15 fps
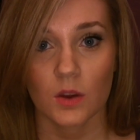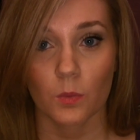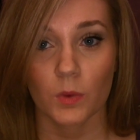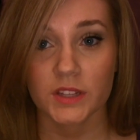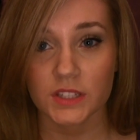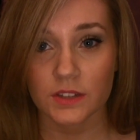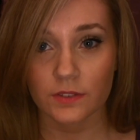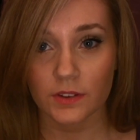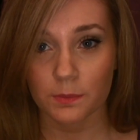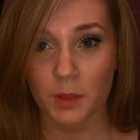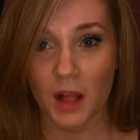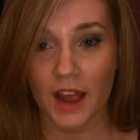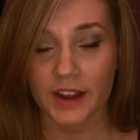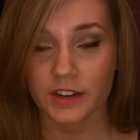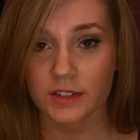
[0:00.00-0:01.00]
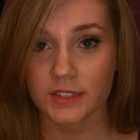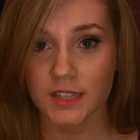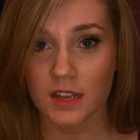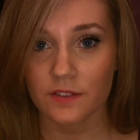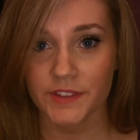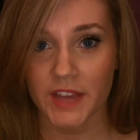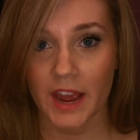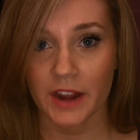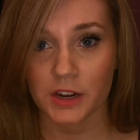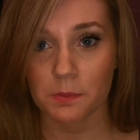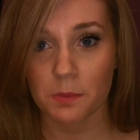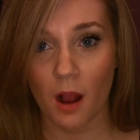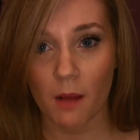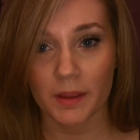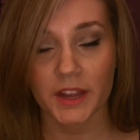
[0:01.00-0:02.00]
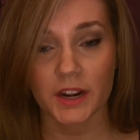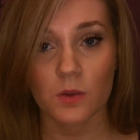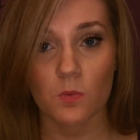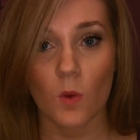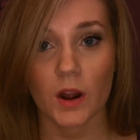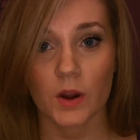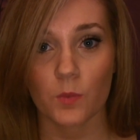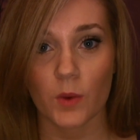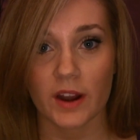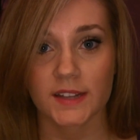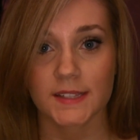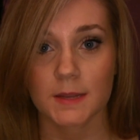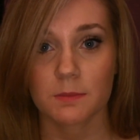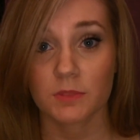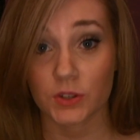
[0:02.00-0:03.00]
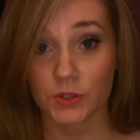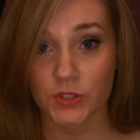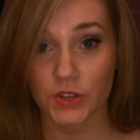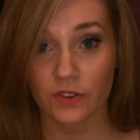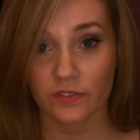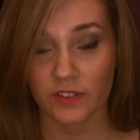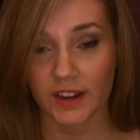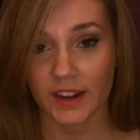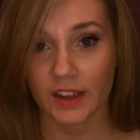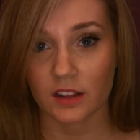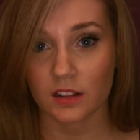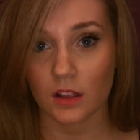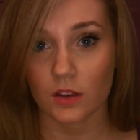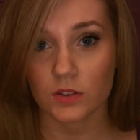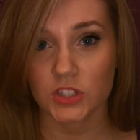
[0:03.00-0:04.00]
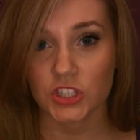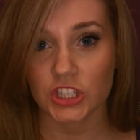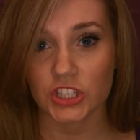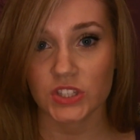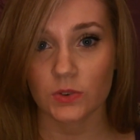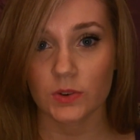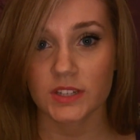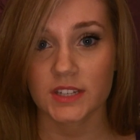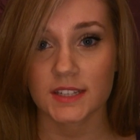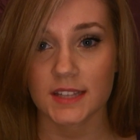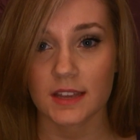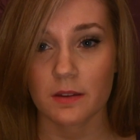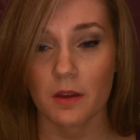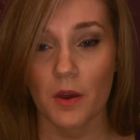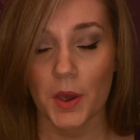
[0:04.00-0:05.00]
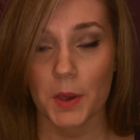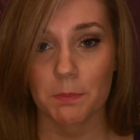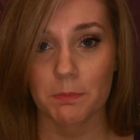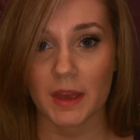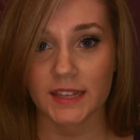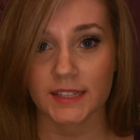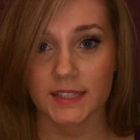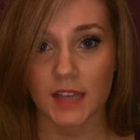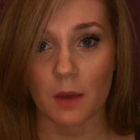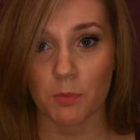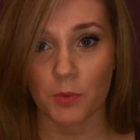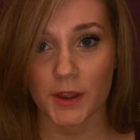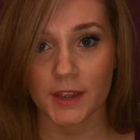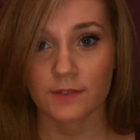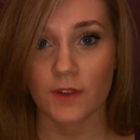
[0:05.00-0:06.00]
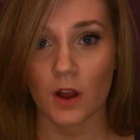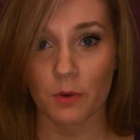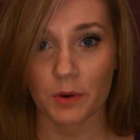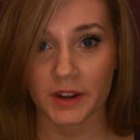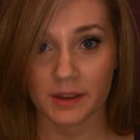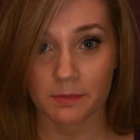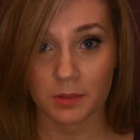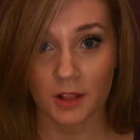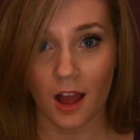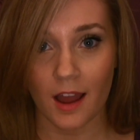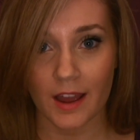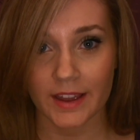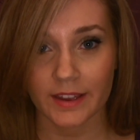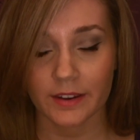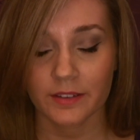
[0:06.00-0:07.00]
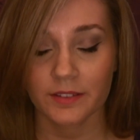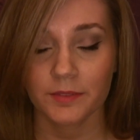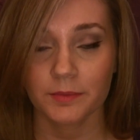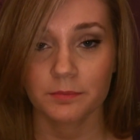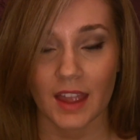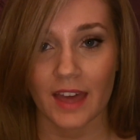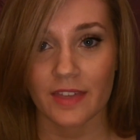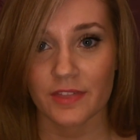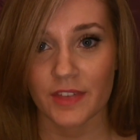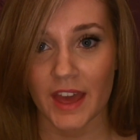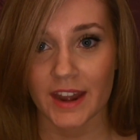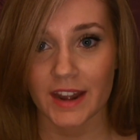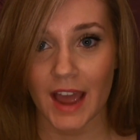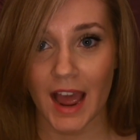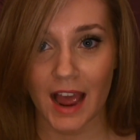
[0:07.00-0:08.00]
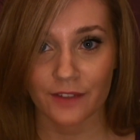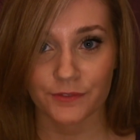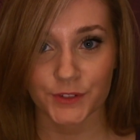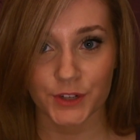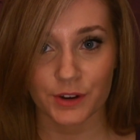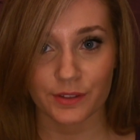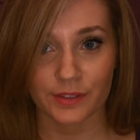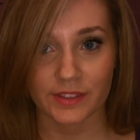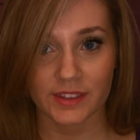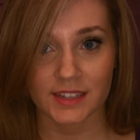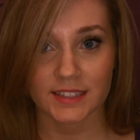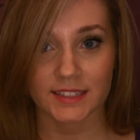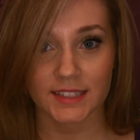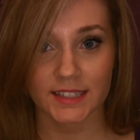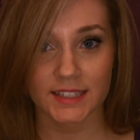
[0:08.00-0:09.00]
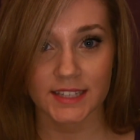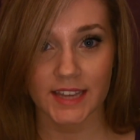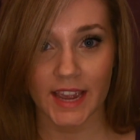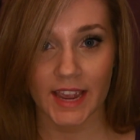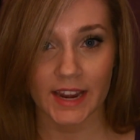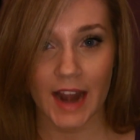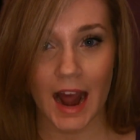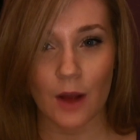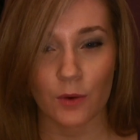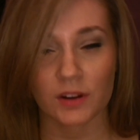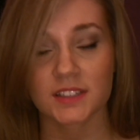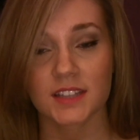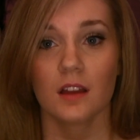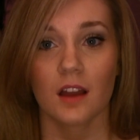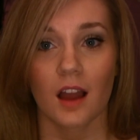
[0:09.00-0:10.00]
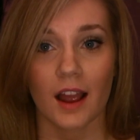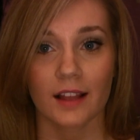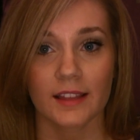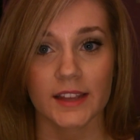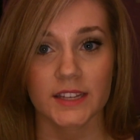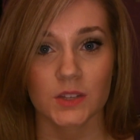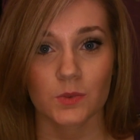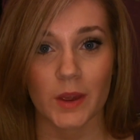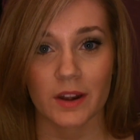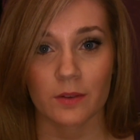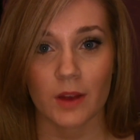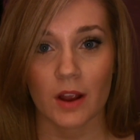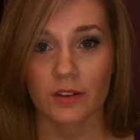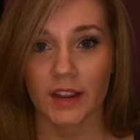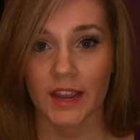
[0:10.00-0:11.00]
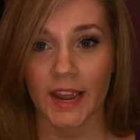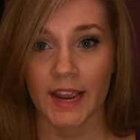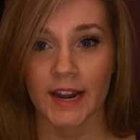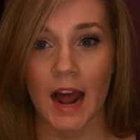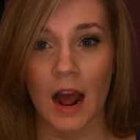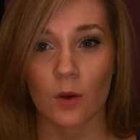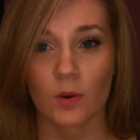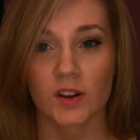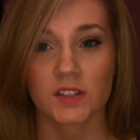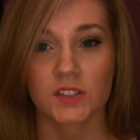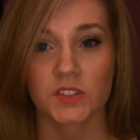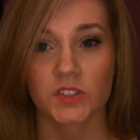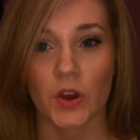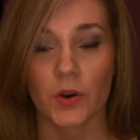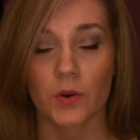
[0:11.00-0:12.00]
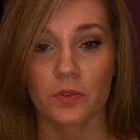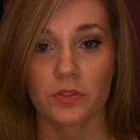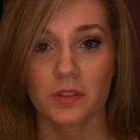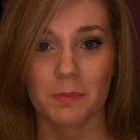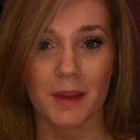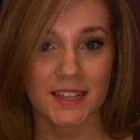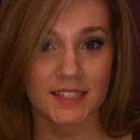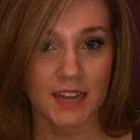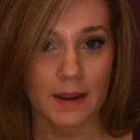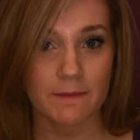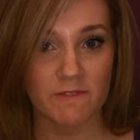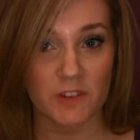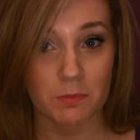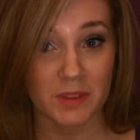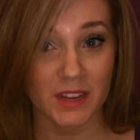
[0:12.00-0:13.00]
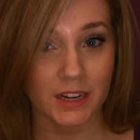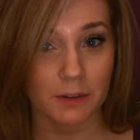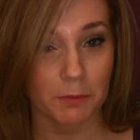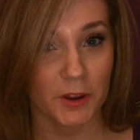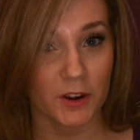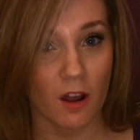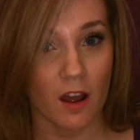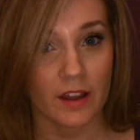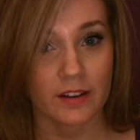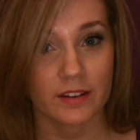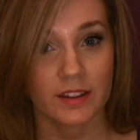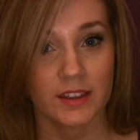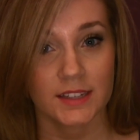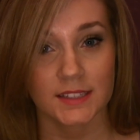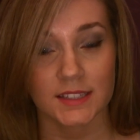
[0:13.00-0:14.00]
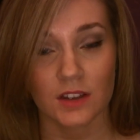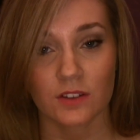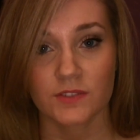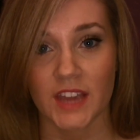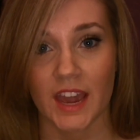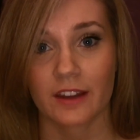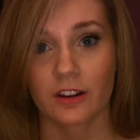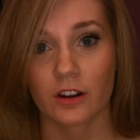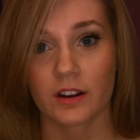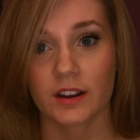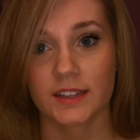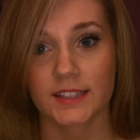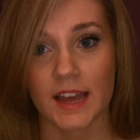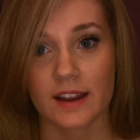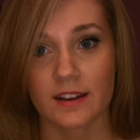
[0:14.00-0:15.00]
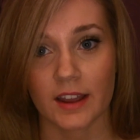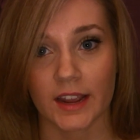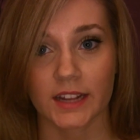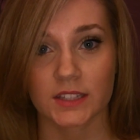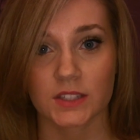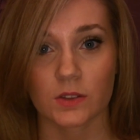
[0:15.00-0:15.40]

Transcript: Once you've applied your self-tan, you're probably going to want to wear some looser fitting clothes just so it doesn't mess up what you've already applied. And then after the 6 to 8 hours, I like to wait around 8 hours. So the best time for me to put on self-tanner is at night.